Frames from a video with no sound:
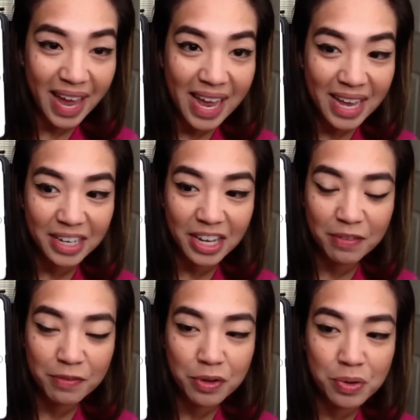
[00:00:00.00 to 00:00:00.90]
And
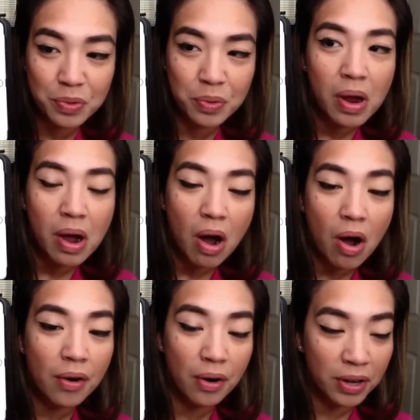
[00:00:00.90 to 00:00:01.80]
if you
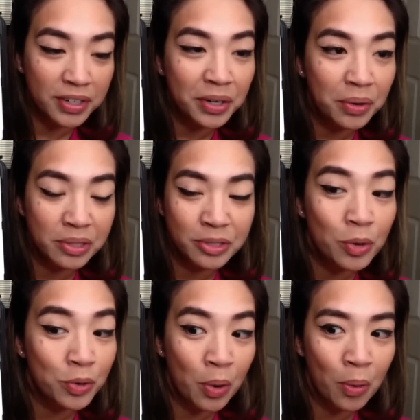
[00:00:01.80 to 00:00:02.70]
are on it or
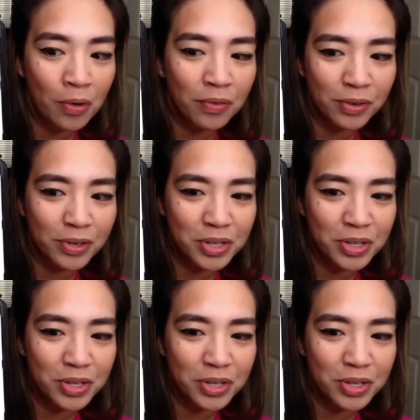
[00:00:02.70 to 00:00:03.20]
don't go over,